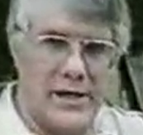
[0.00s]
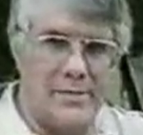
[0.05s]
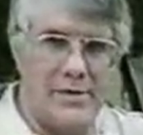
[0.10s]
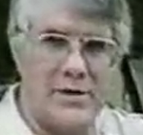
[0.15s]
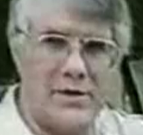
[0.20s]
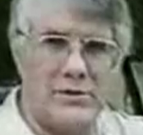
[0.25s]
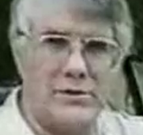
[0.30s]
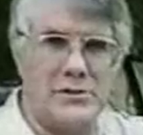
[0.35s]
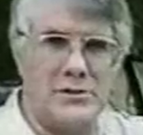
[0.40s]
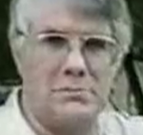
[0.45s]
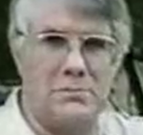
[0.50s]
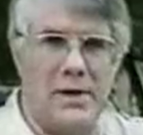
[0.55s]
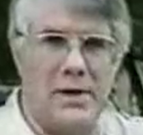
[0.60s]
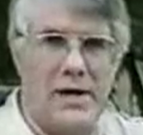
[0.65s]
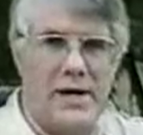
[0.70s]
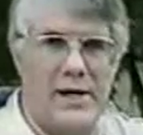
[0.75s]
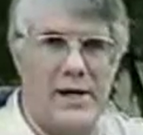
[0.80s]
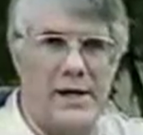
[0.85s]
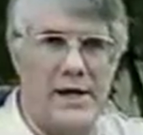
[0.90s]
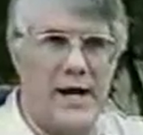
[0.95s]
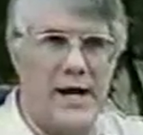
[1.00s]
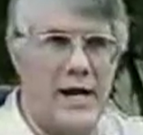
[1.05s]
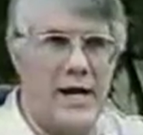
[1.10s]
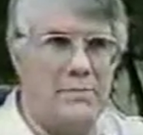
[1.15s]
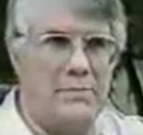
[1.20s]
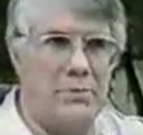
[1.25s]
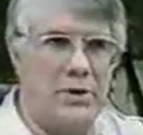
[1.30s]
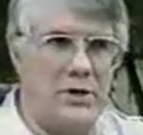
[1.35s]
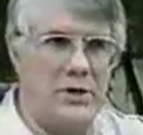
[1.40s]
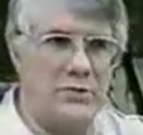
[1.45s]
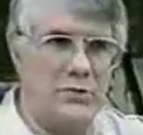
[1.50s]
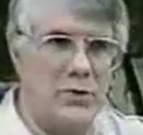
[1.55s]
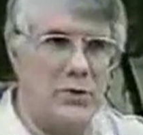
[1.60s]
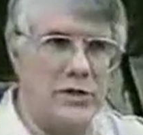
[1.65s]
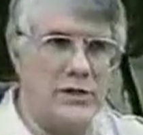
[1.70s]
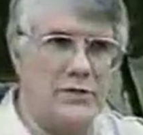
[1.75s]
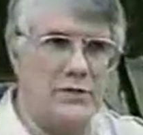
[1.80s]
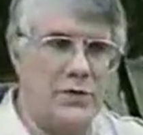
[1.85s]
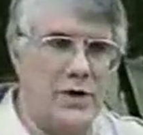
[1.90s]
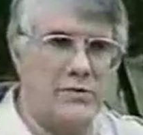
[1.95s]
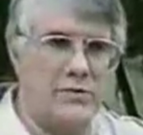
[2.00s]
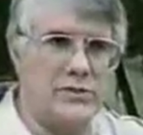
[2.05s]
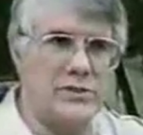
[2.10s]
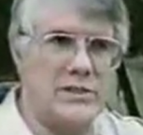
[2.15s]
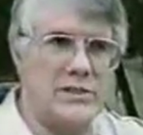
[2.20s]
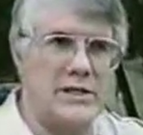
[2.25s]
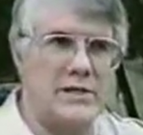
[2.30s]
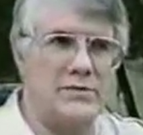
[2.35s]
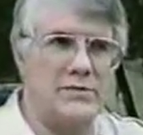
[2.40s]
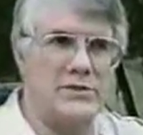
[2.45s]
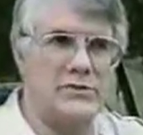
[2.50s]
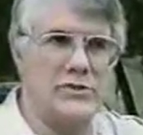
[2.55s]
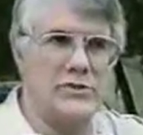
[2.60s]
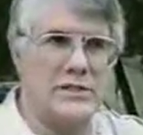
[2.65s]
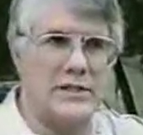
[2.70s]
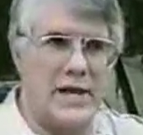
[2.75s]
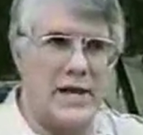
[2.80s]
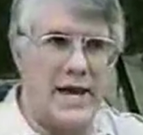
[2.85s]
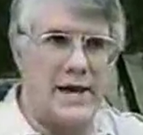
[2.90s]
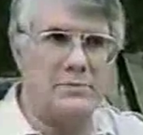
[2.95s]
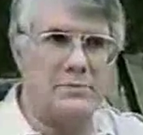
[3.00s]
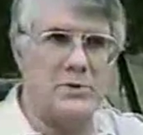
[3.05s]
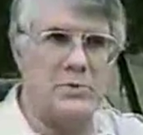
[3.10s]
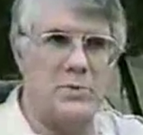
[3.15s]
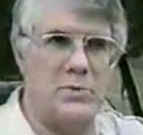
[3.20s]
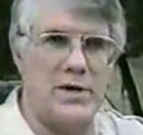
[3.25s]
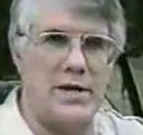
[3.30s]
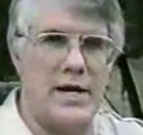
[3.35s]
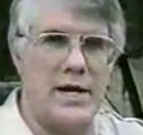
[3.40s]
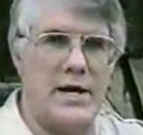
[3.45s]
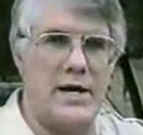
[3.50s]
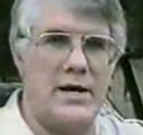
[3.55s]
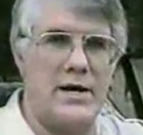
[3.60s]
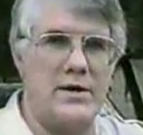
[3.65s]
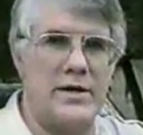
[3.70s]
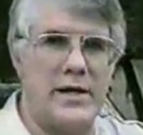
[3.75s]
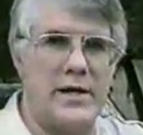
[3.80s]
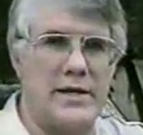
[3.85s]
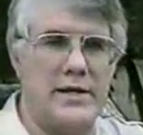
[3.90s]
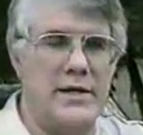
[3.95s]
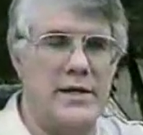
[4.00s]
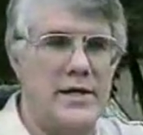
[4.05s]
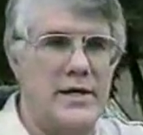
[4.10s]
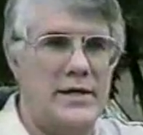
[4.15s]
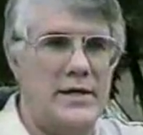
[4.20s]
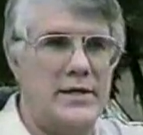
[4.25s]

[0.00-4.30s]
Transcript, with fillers: chemicals by high pulse voltage frequency and restrict the amps, we now can